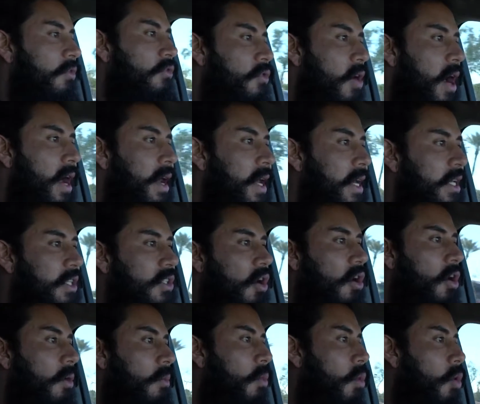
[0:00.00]
Fridays
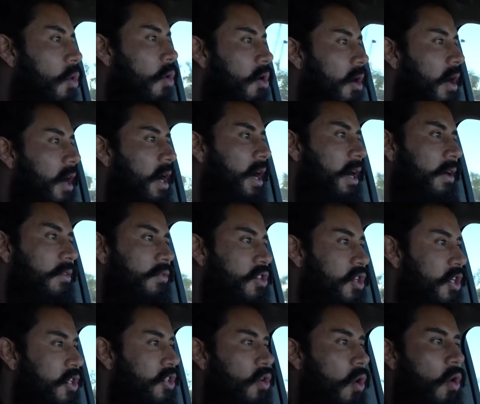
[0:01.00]
are more of
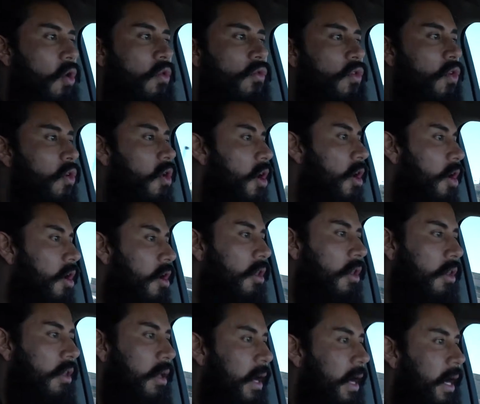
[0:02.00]
just
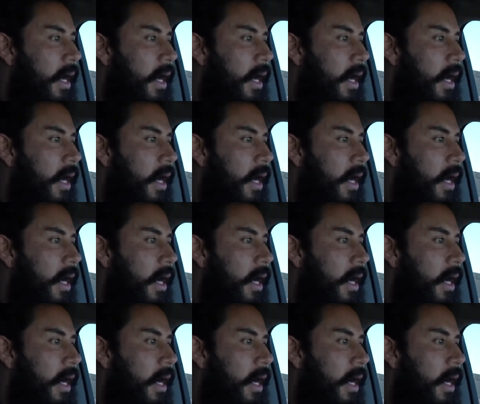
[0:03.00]
overall